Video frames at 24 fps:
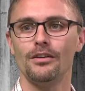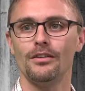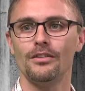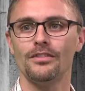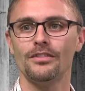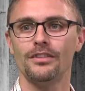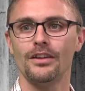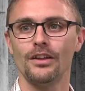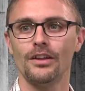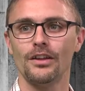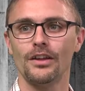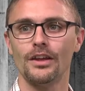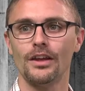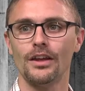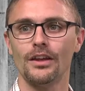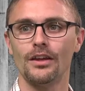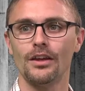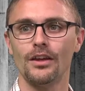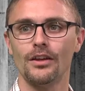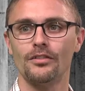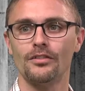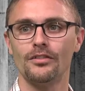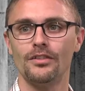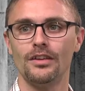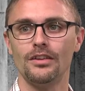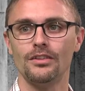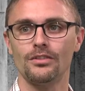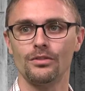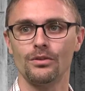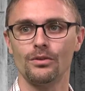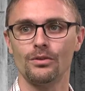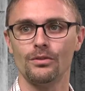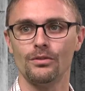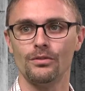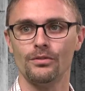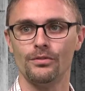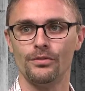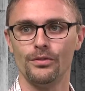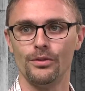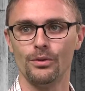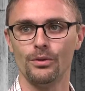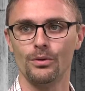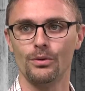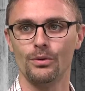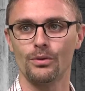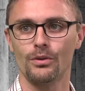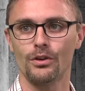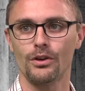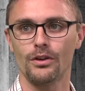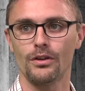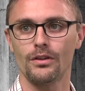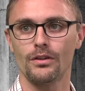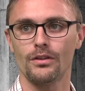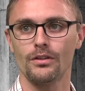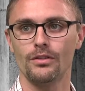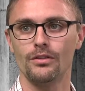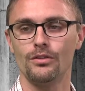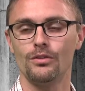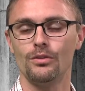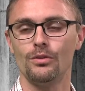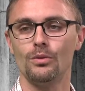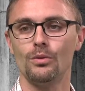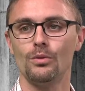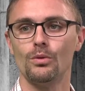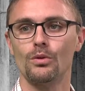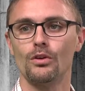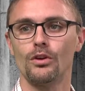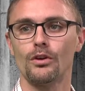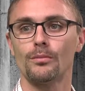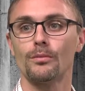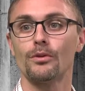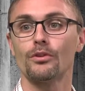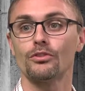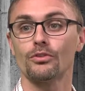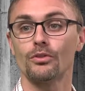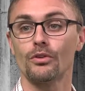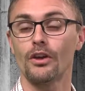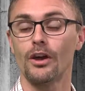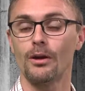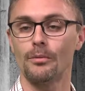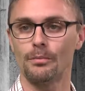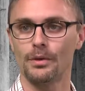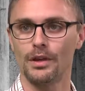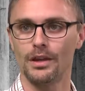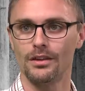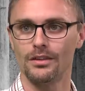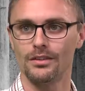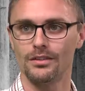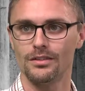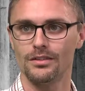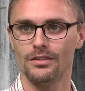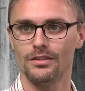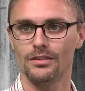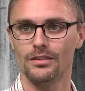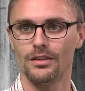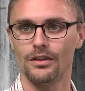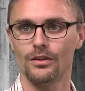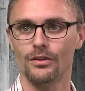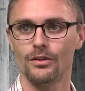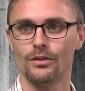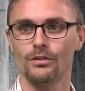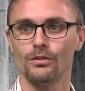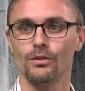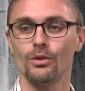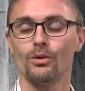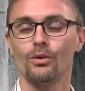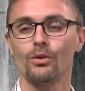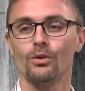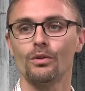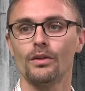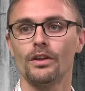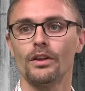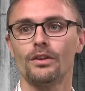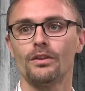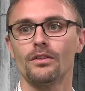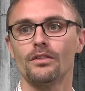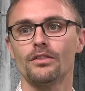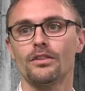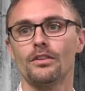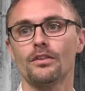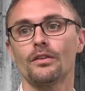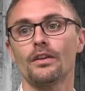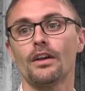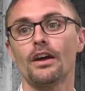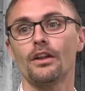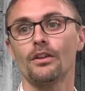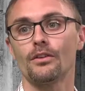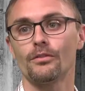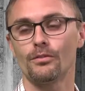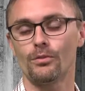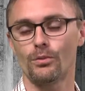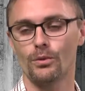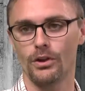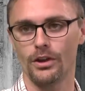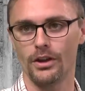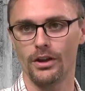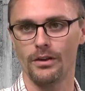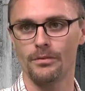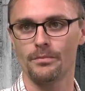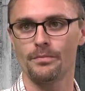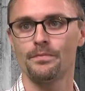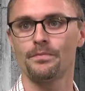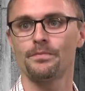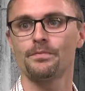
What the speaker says: selling diesel fuel to commercial companies that are local here in Southern California.